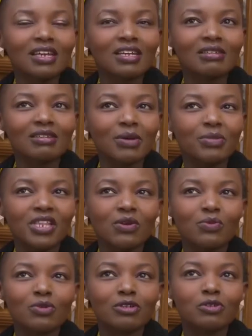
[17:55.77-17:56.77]
that a mother
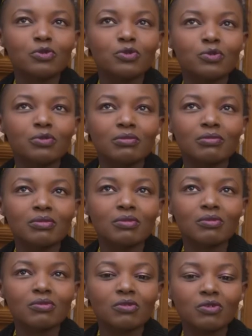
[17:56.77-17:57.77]
would do?
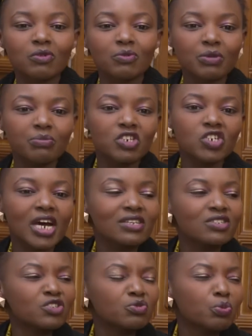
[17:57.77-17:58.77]
Maybe
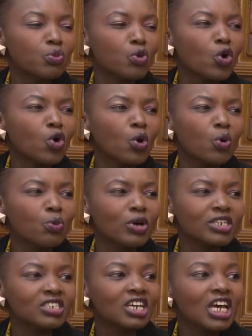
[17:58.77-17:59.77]
trust more?
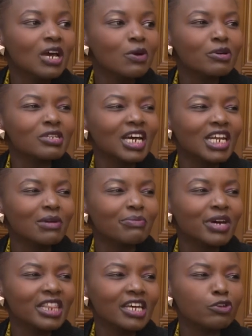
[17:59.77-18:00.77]
What can a
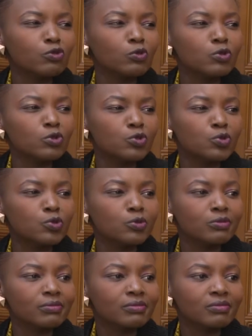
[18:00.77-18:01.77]
mother do to...
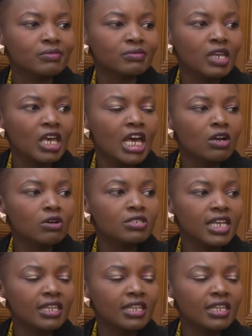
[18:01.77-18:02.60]
Because I